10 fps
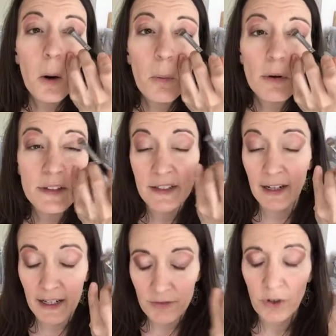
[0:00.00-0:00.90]
well, it doesn't
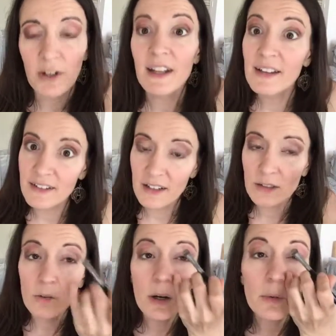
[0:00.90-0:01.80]
kind of go on, it does
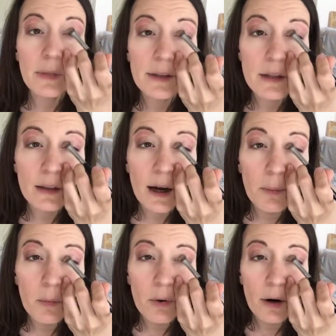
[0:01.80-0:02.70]
go on with a lot
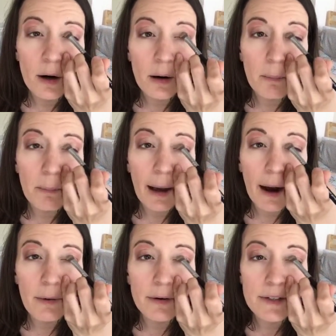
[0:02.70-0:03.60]
more
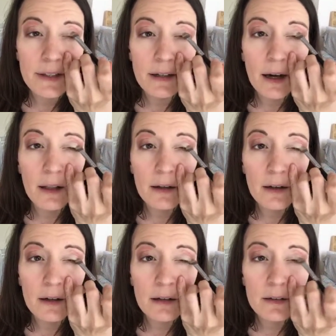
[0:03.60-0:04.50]
power to the
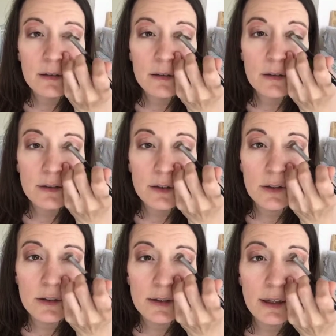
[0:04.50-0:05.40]
color. So you
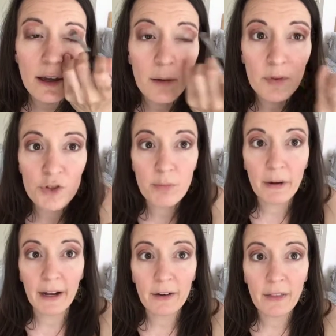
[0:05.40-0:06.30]
can see how much
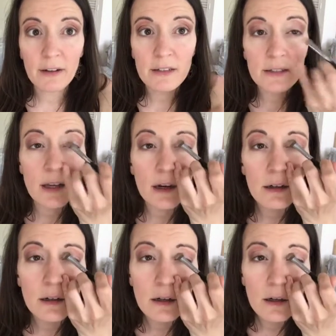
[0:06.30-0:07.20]
brighter that is now.
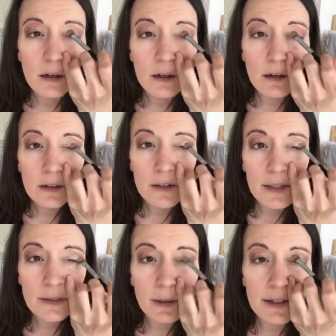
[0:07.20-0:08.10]
So
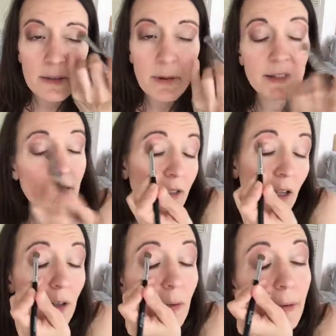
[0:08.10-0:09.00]
that's why it depends on the
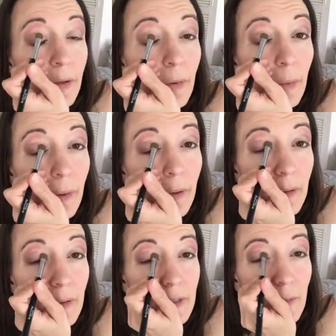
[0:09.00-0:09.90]
color, whether you would want to do
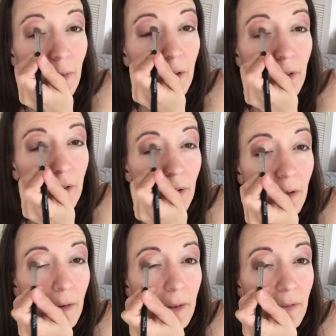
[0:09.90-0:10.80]
this and what look you're
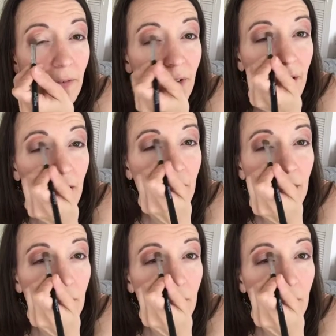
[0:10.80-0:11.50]
going for.